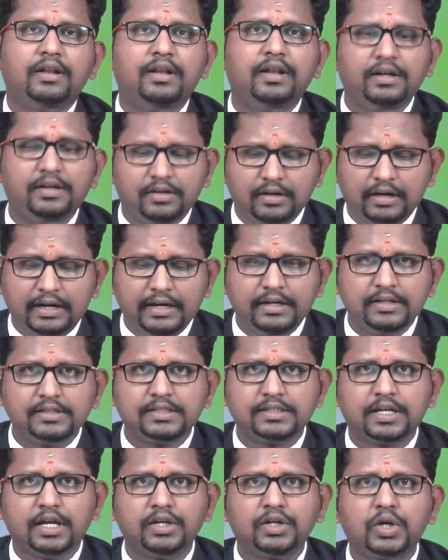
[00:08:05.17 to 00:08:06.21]
Let
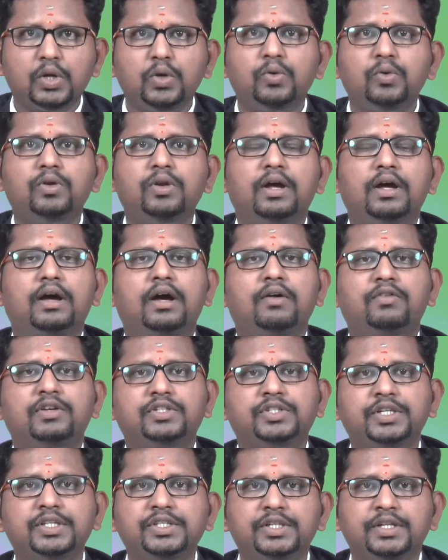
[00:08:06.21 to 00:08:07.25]
us conclude
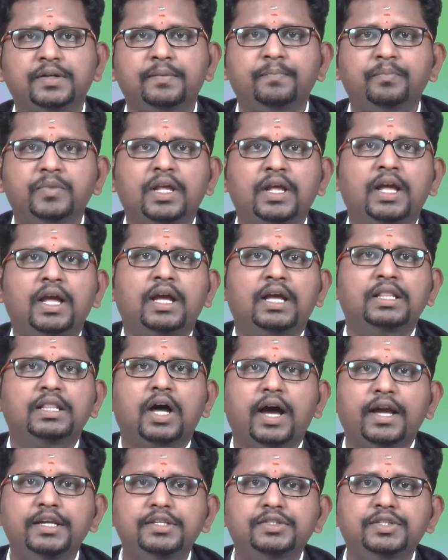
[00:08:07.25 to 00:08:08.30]
our session.
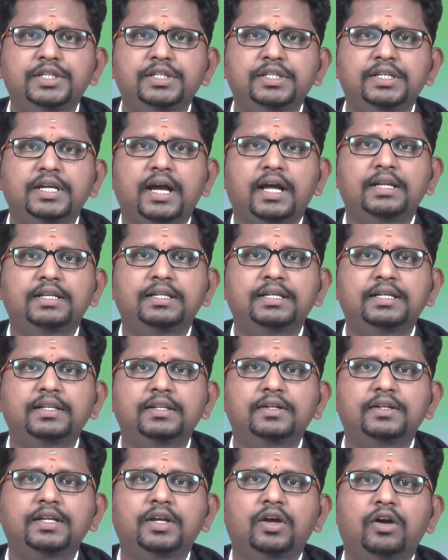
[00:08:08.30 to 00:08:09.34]
The ICT and
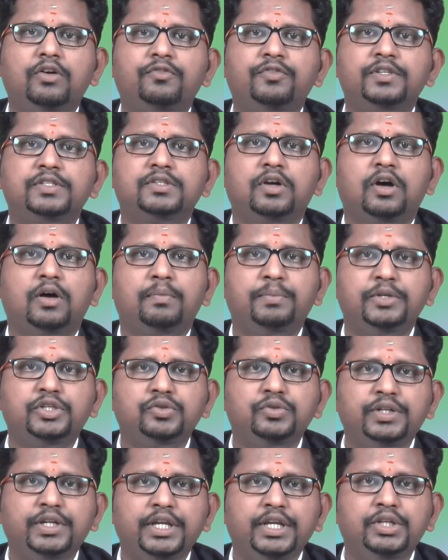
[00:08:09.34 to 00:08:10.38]
e-learning offers
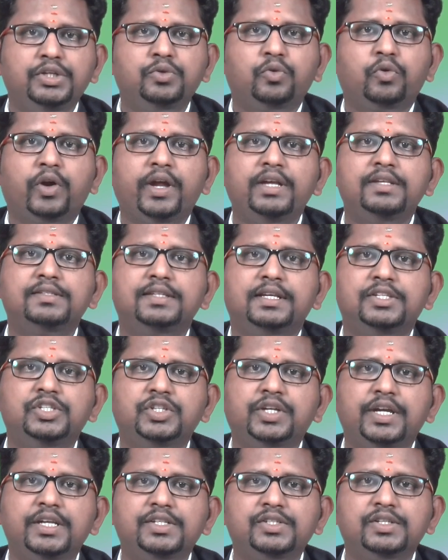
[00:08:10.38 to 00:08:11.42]
opportunity to raise
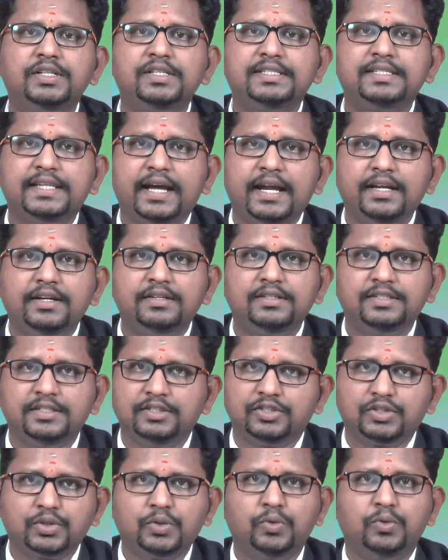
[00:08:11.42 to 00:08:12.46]
educational standards
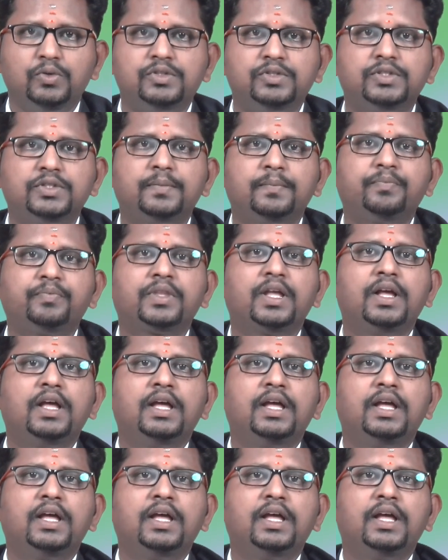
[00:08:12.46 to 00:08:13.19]
in schools.